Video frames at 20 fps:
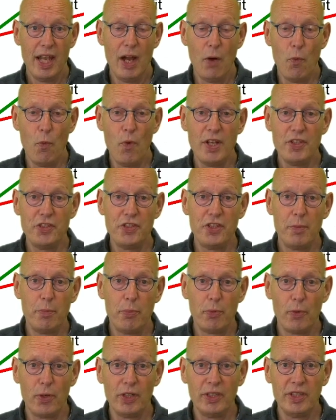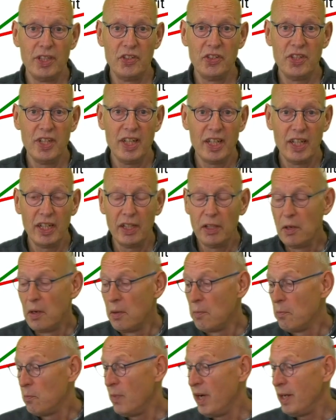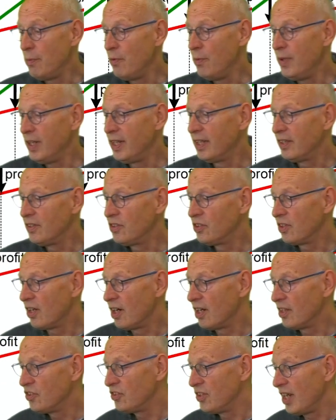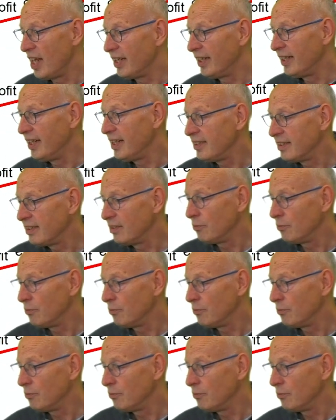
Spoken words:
And once the product is there, maybe we can start selling it.